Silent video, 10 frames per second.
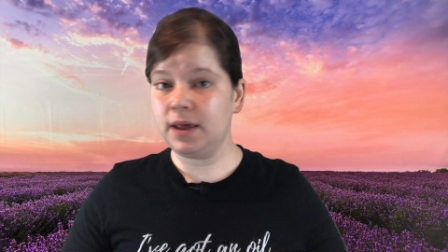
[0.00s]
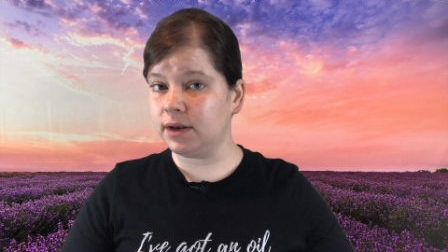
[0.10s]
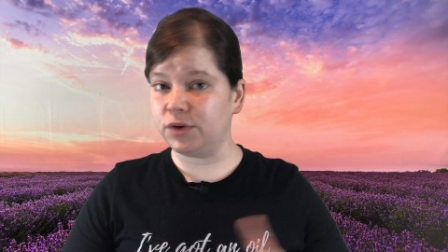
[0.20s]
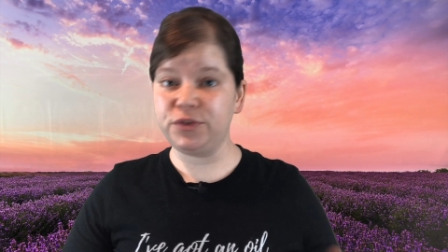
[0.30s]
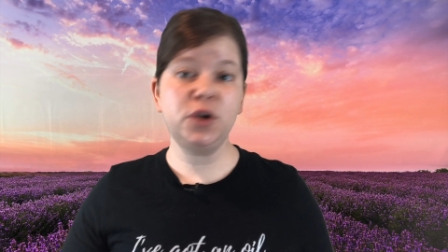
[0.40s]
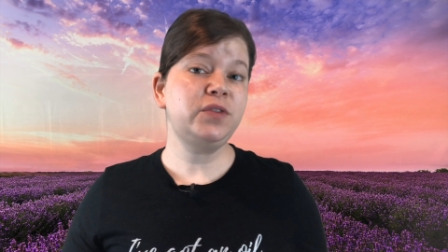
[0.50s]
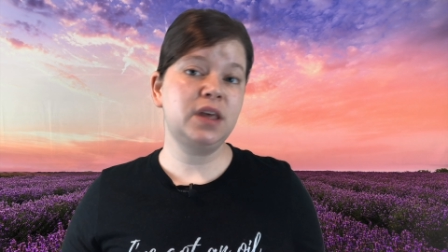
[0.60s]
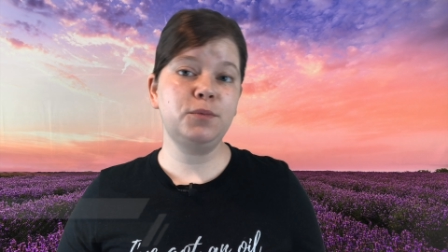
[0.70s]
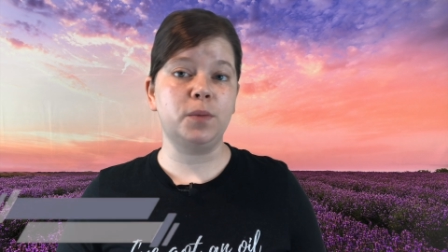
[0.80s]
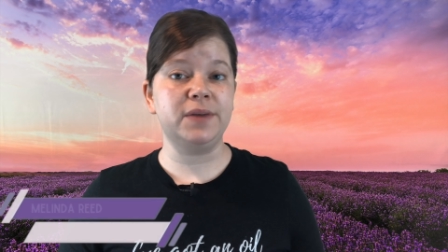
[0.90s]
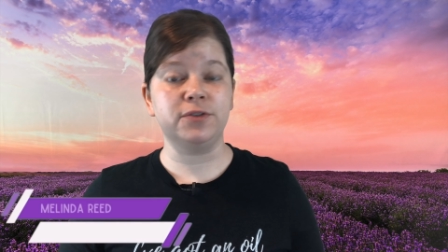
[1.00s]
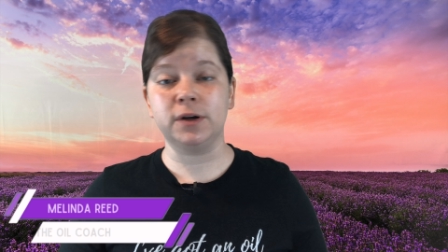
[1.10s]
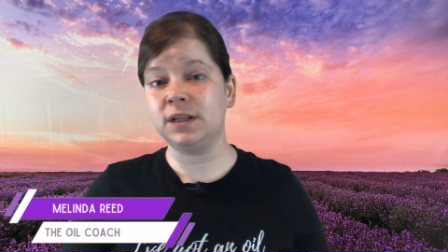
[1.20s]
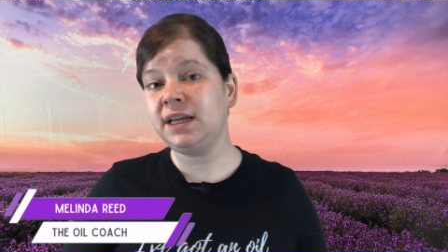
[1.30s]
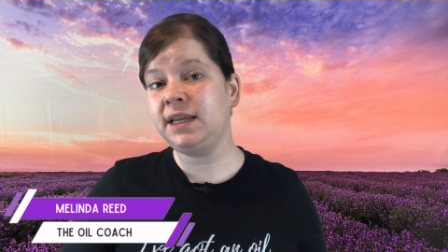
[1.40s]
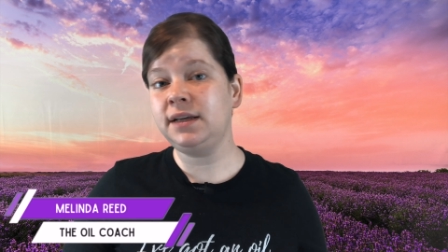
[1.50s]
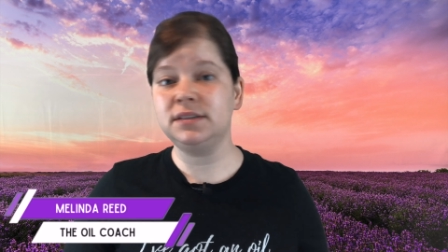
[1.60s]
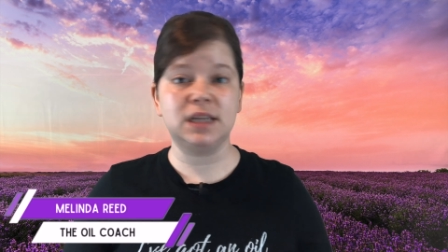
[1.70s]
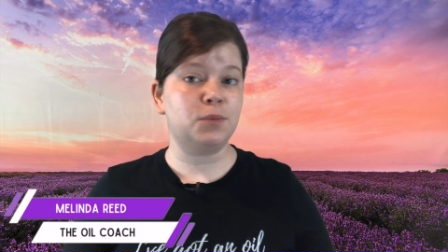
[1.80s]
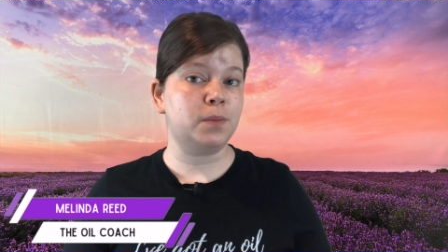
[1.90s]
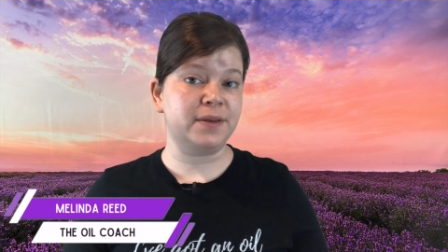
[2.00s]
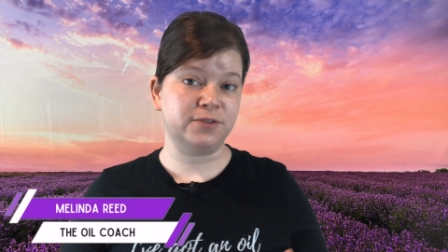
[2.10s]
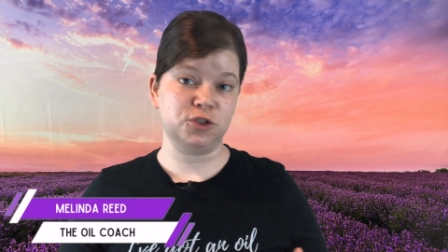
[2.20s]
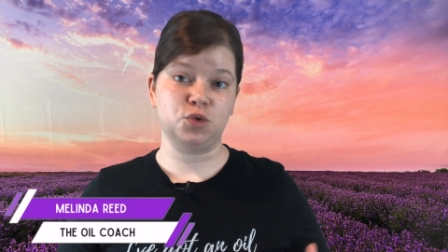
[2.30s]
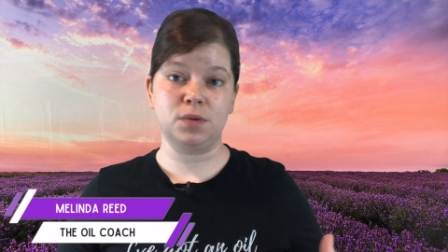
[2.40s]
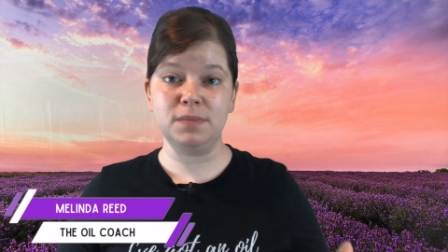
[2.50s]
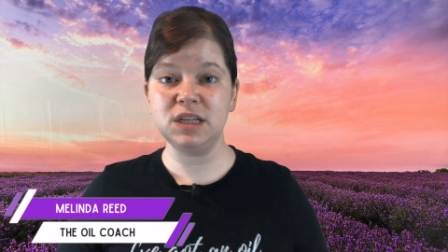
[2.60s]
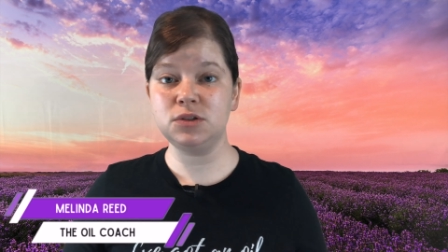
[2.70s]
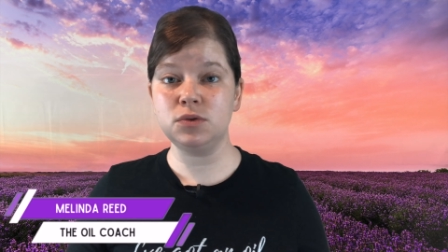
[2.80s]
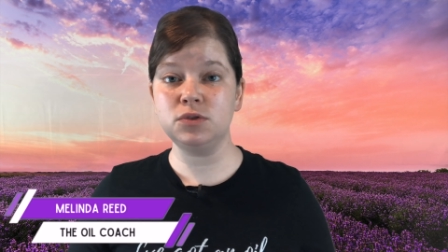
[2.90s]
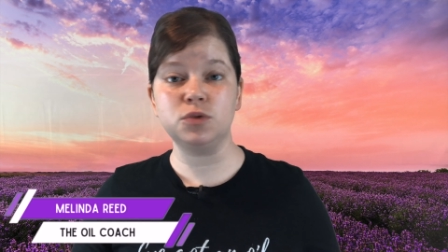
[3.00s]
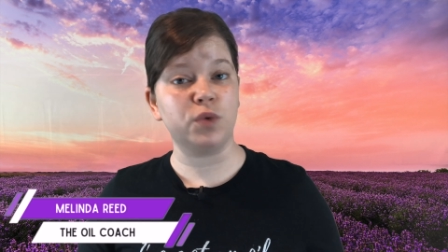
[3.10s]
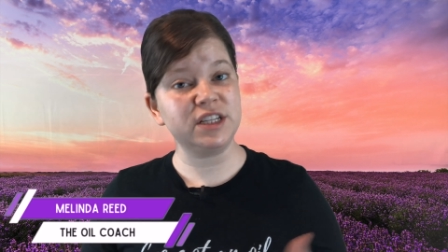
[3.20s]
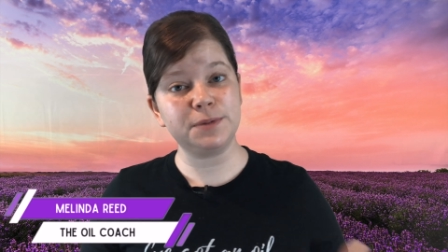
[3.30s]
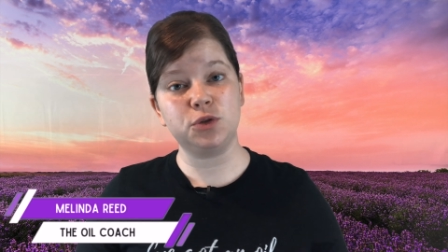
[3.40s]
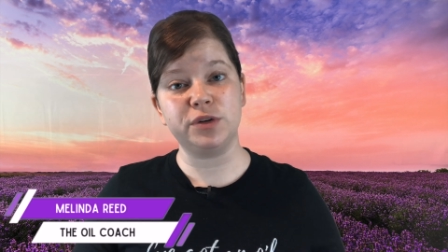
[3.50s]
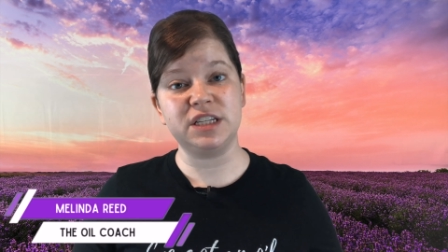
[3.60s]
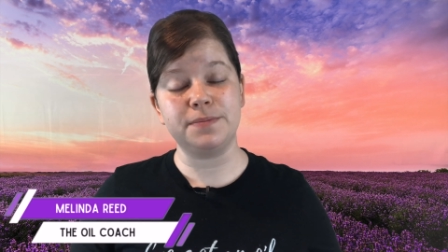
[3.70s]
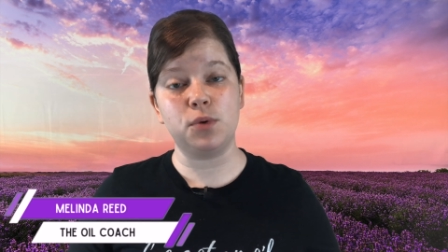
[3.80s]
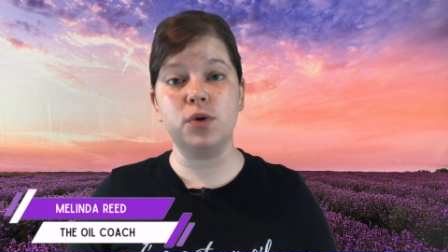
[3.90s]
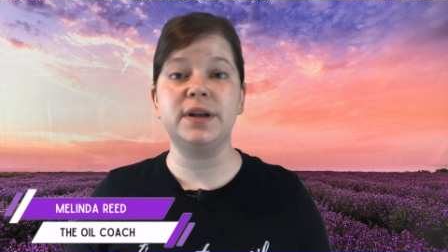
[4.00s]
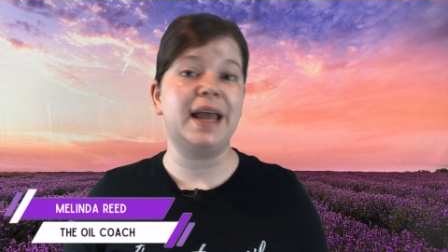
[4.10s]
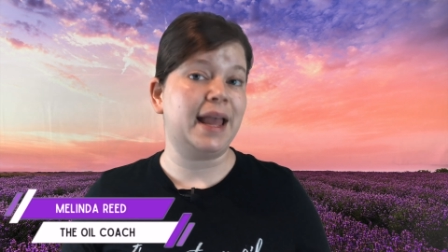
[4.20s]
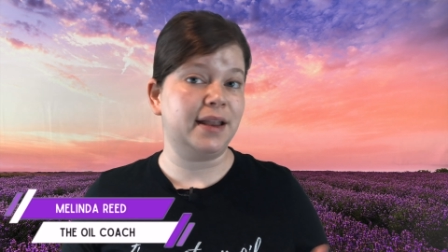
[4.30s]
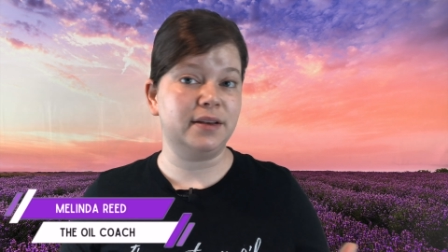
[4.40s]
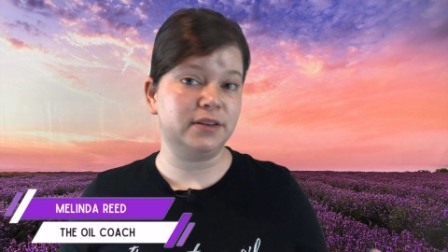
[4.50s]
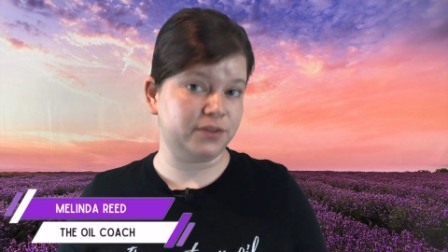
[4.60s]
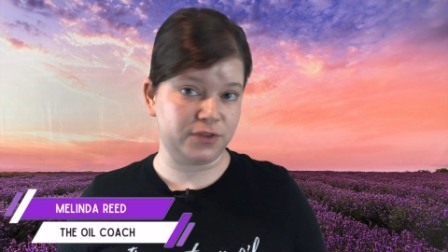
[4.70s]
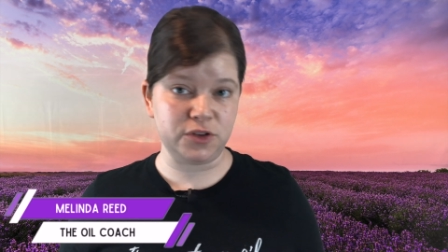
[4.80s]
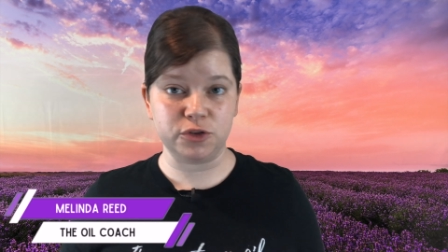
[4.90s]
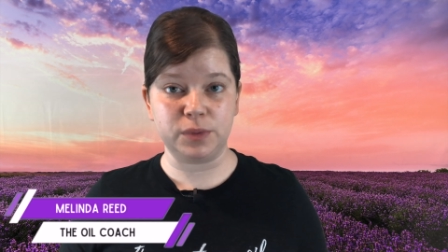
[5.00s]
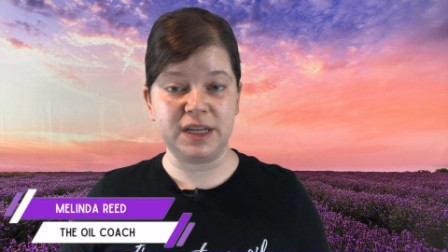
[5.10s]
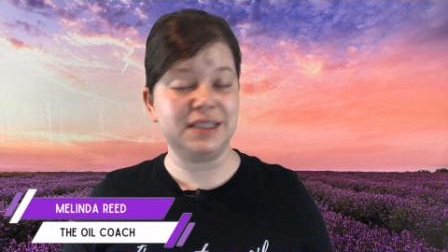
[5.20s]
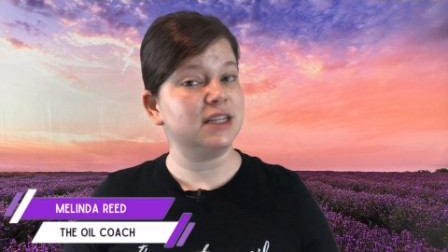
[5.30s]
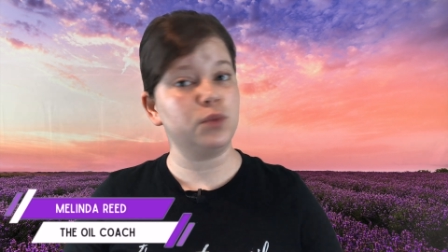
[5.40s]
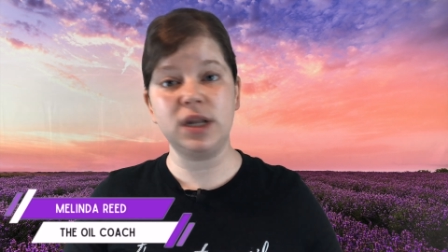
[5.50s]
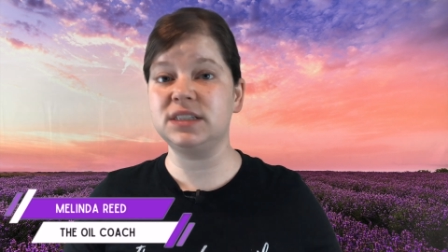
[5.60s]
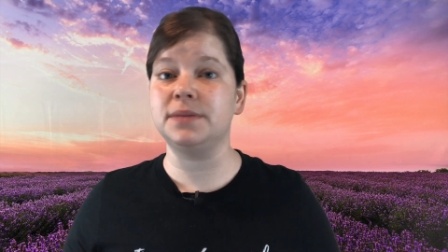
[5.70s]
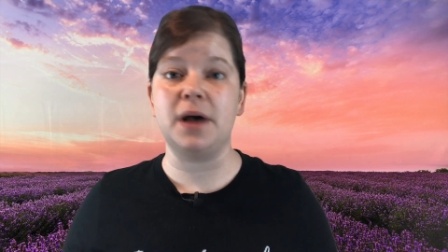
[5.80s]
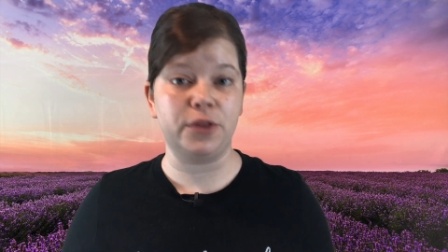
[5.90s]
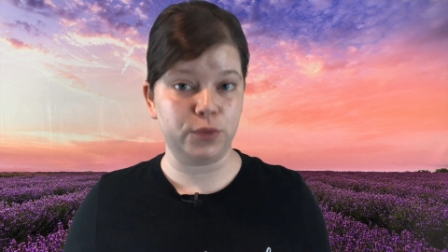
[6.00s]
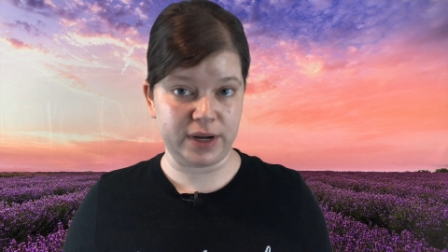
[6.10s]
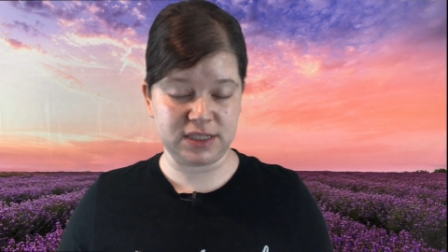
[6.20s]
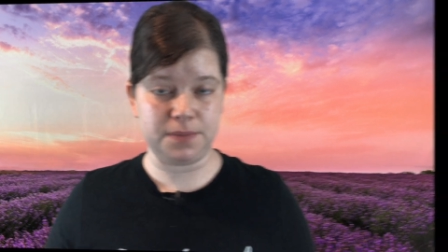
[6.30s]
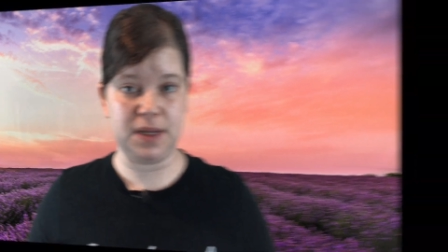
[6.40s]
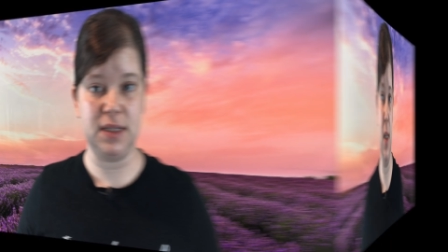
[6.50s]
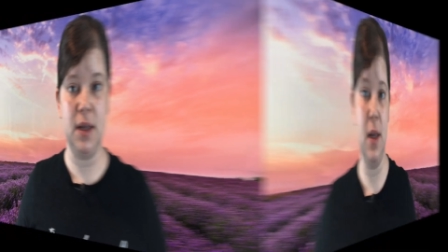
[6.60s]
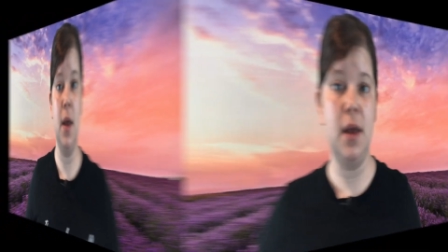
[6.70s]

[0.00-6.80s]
Now, a few of them will be for cleaning, some will be for sore muscles, respiratory support, and diffuser blends, as well as some other recipes.